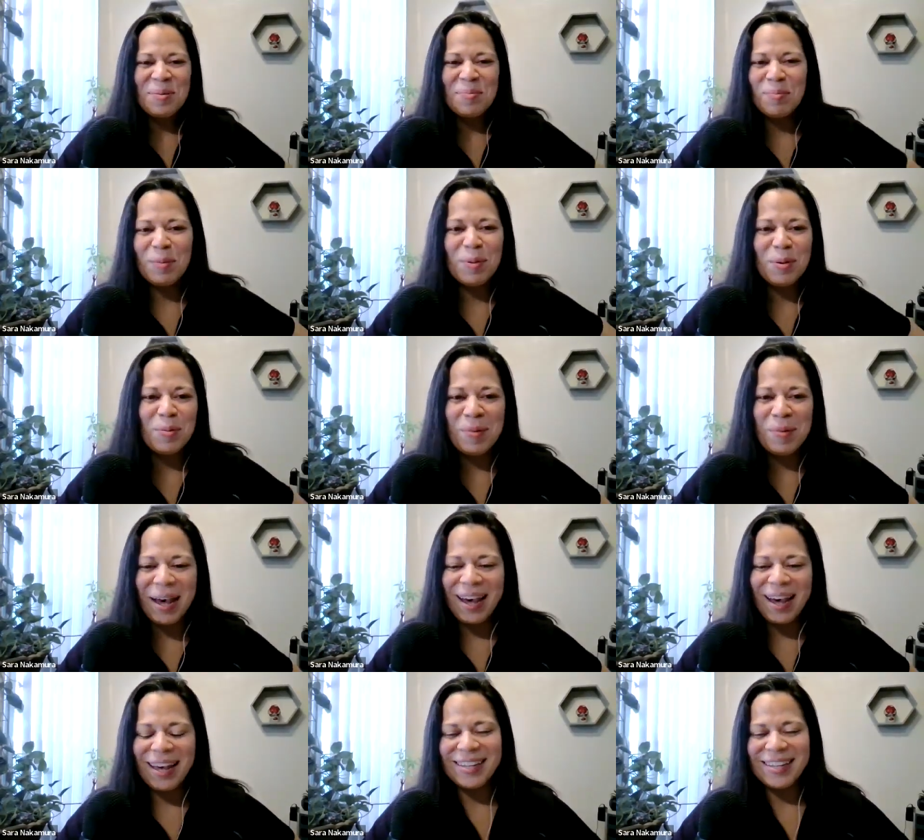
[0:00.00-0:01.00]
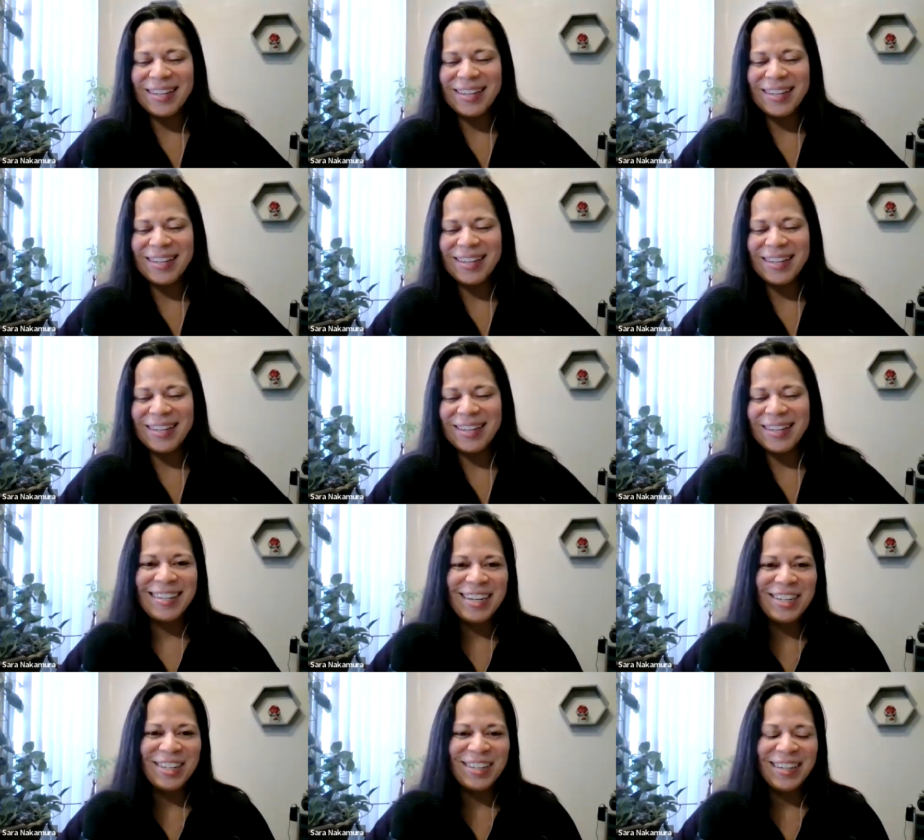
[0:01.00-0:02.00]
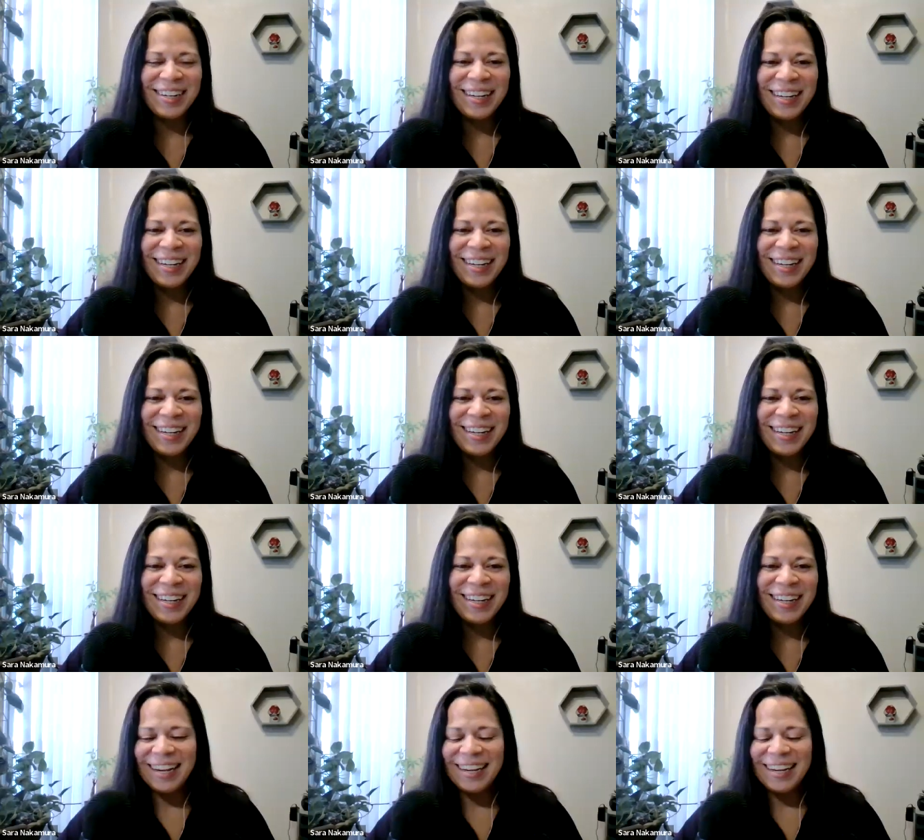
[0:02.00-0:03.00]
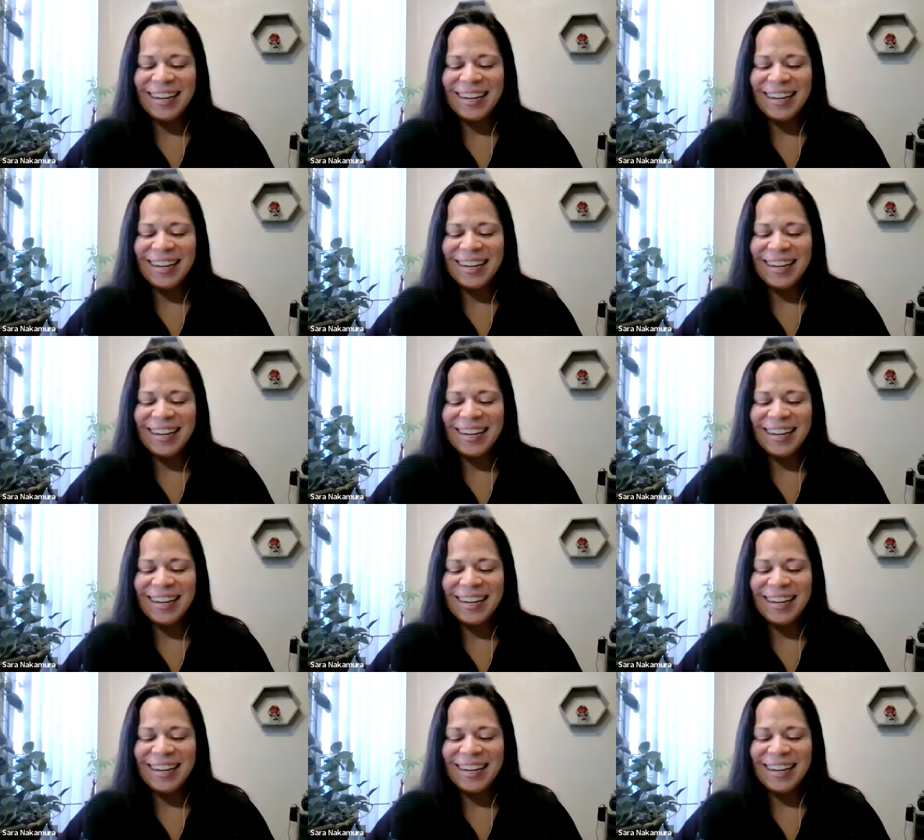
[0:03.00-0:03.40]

Bubble baths and relaxation. And